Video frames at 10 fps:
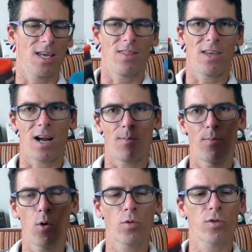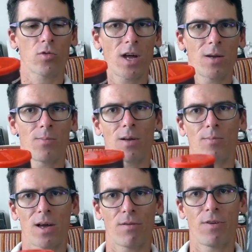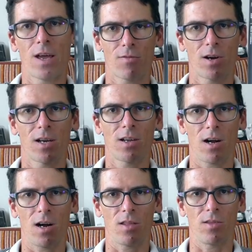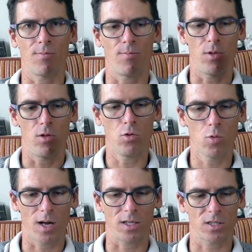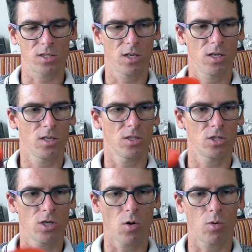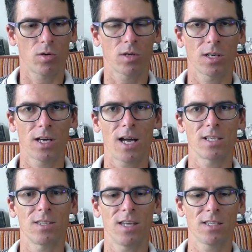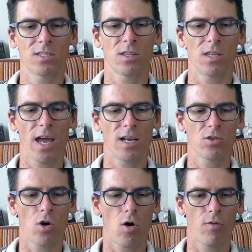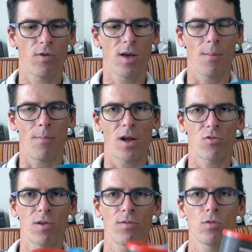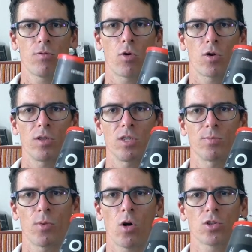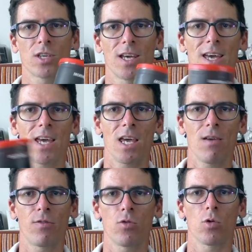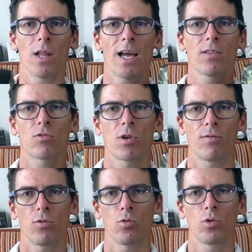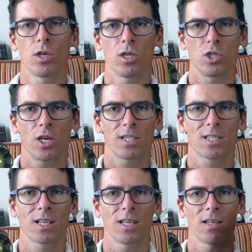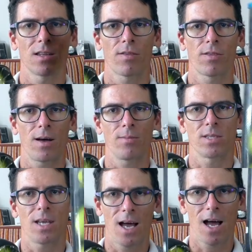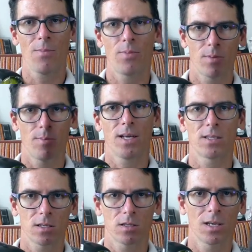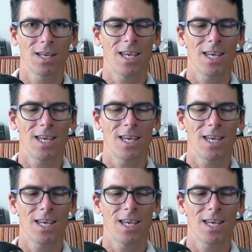They are both great, but my favorite are the blue ones. So guys, that's the end of my review for these balls. If you like the review, just click the thumbs up button.